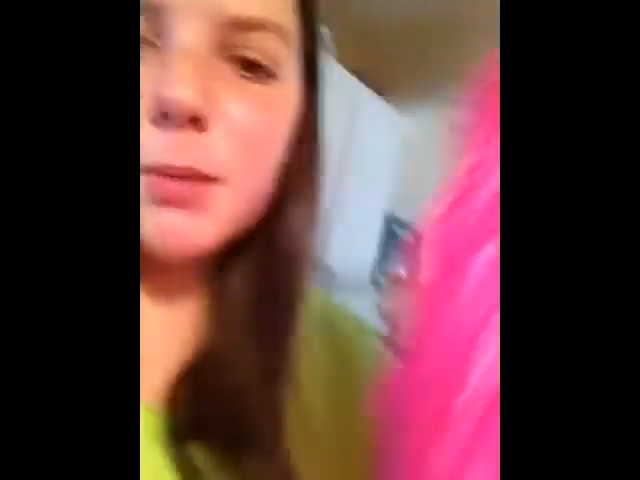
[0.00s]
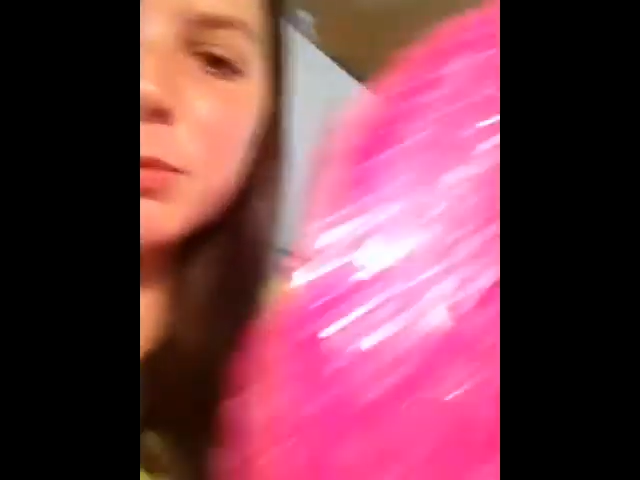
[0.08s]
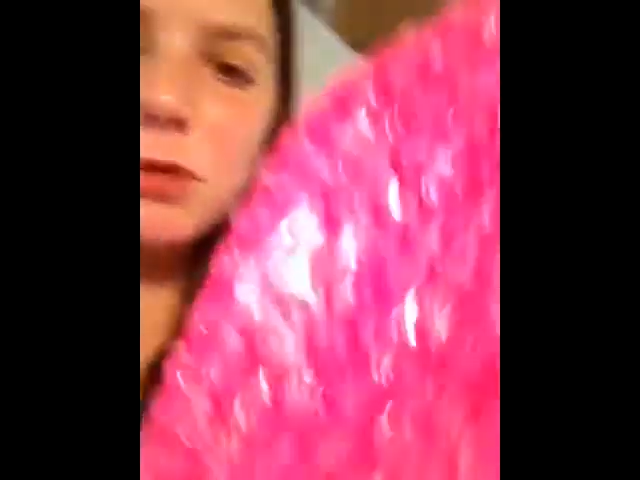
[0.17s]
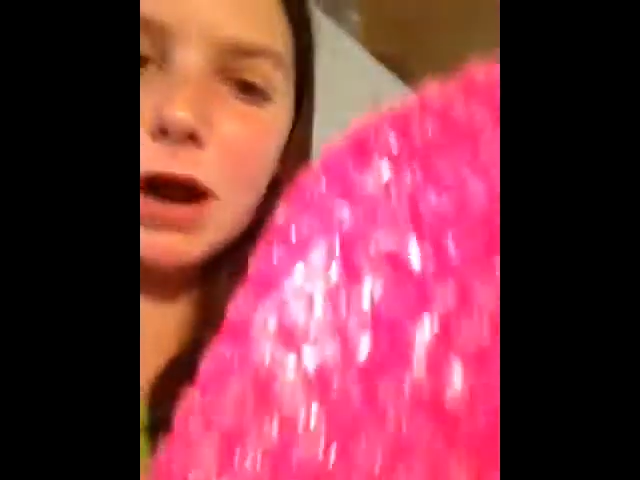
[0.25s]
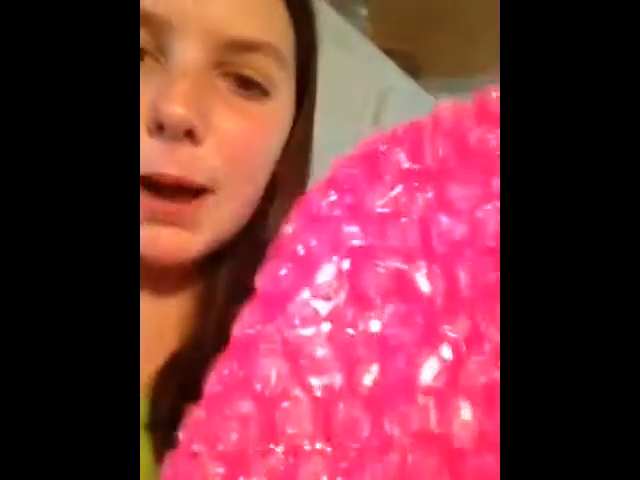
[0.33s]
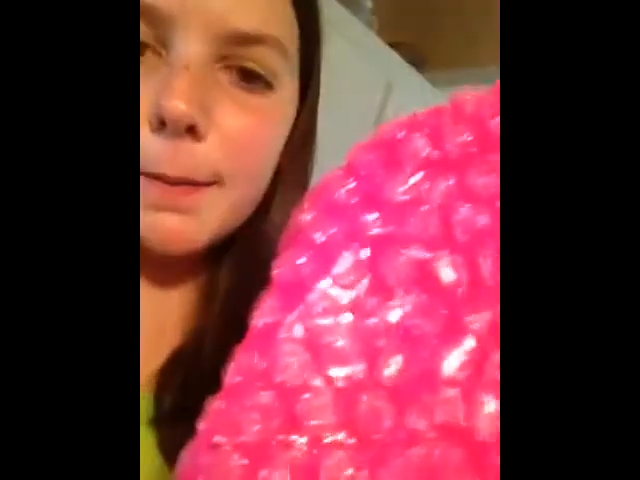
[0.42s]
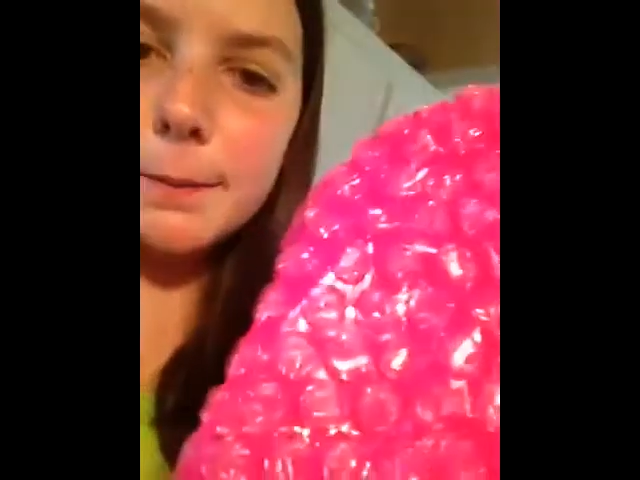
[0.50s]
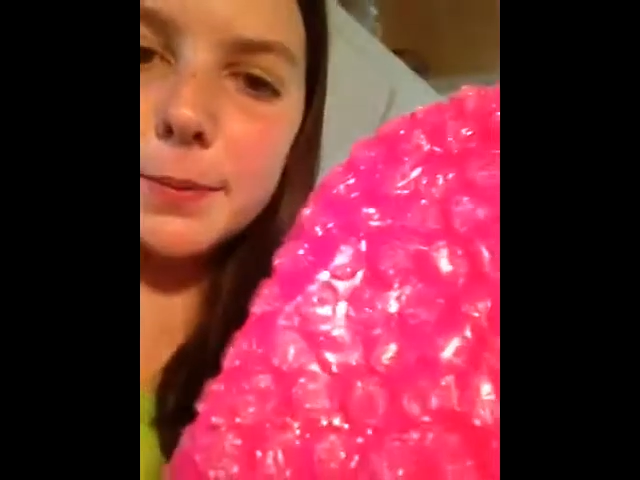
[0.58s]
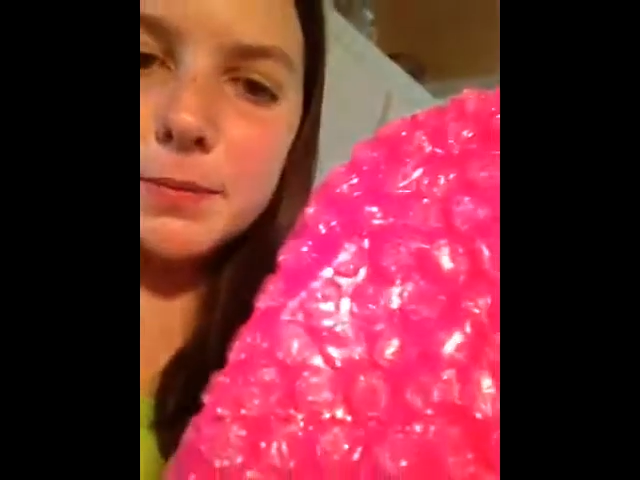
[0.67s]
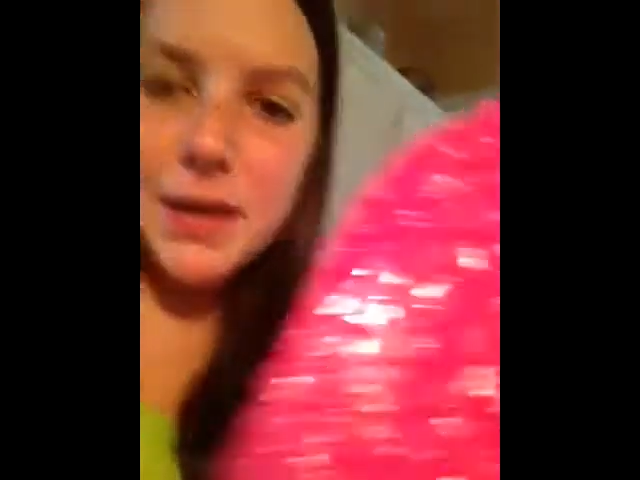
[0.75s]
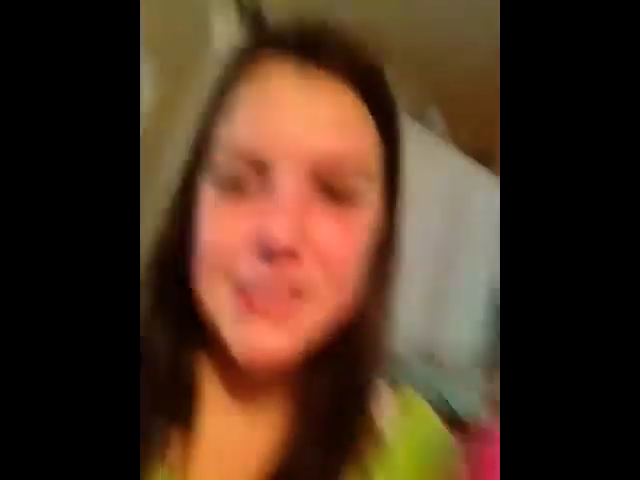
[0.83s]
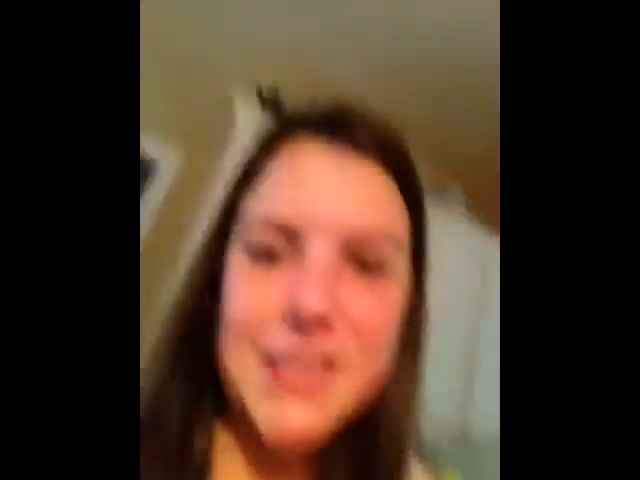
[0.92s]
bubble
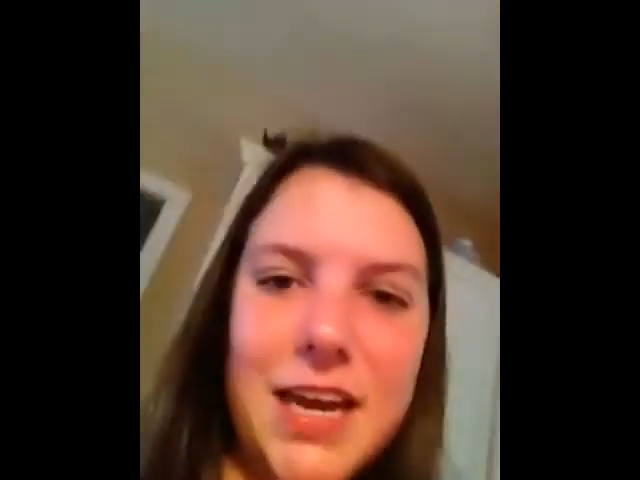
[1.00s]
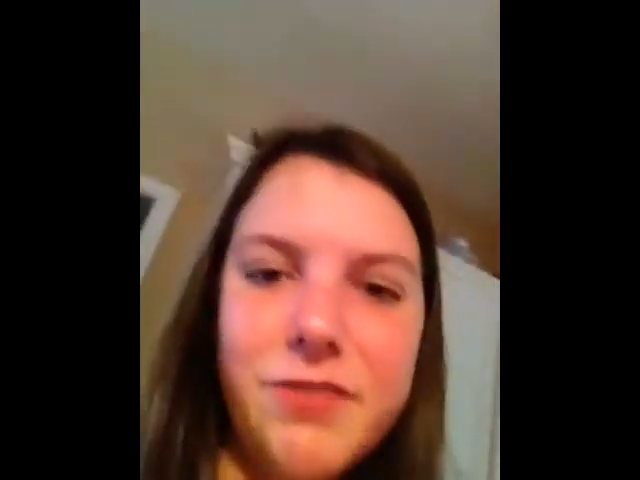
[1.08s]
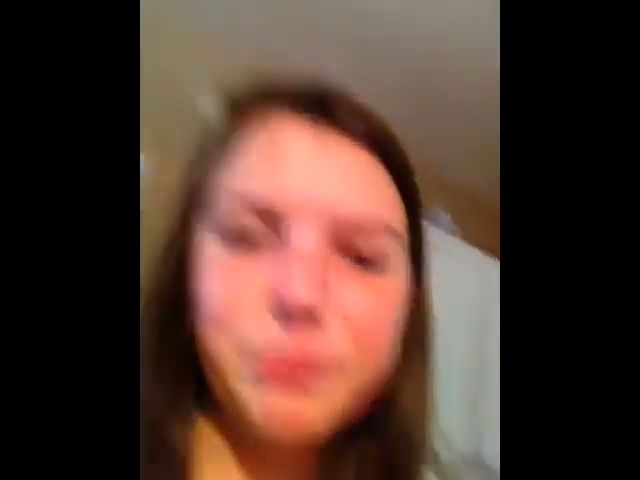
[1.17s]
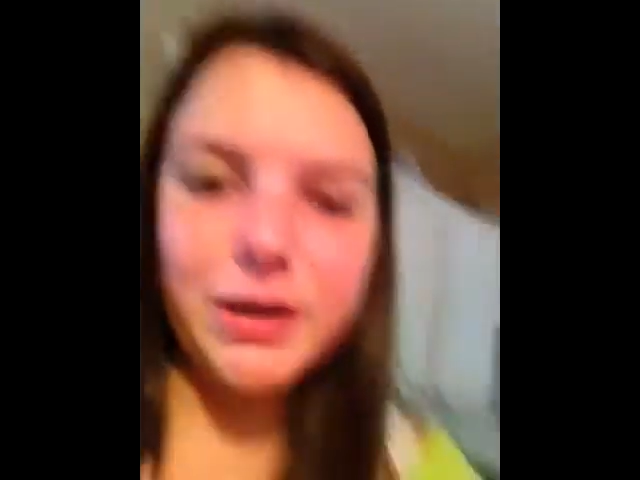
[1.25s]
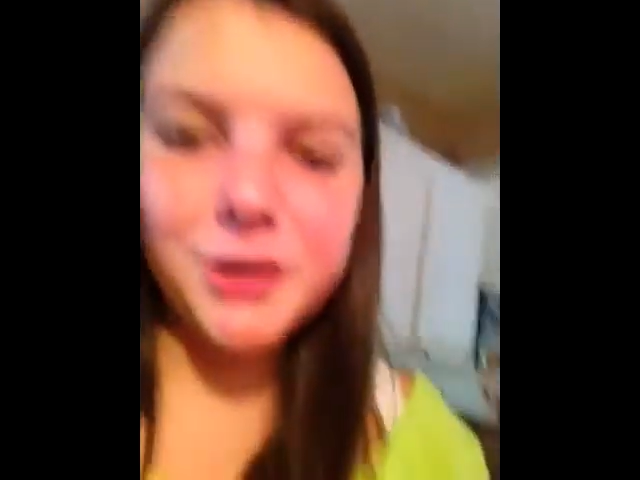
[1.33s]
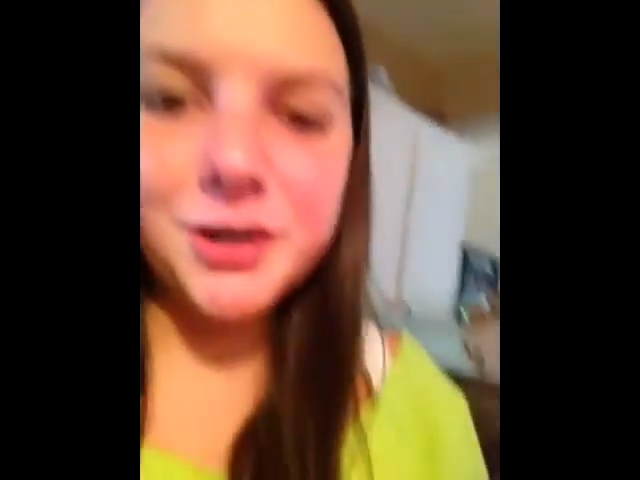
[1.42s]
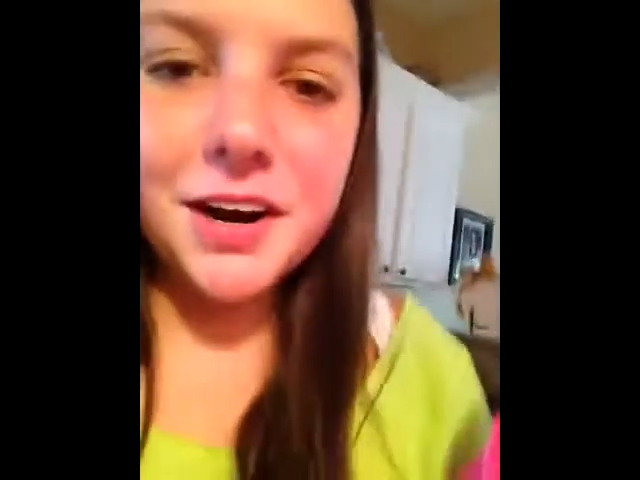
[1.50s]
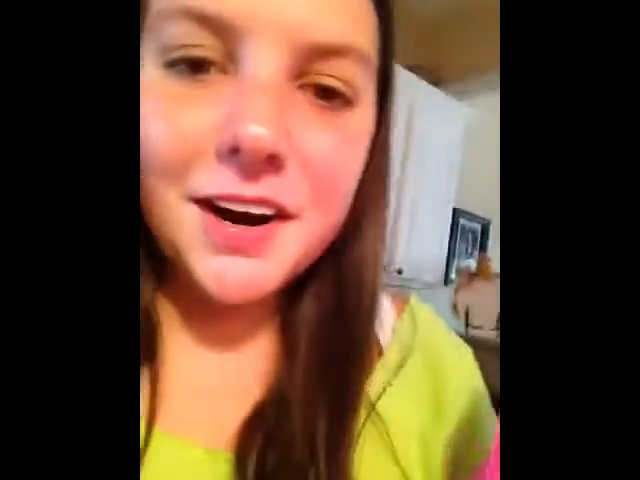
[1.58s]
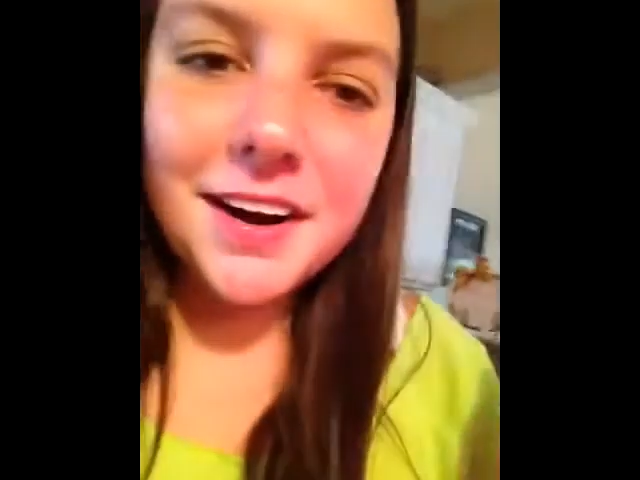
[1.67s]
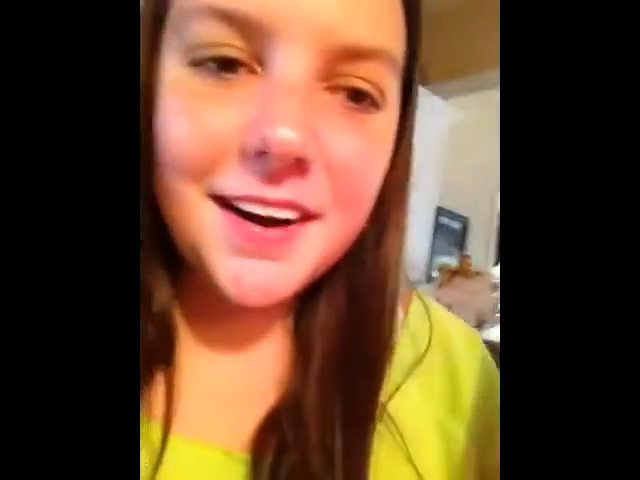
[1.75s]
wrap makes it even better.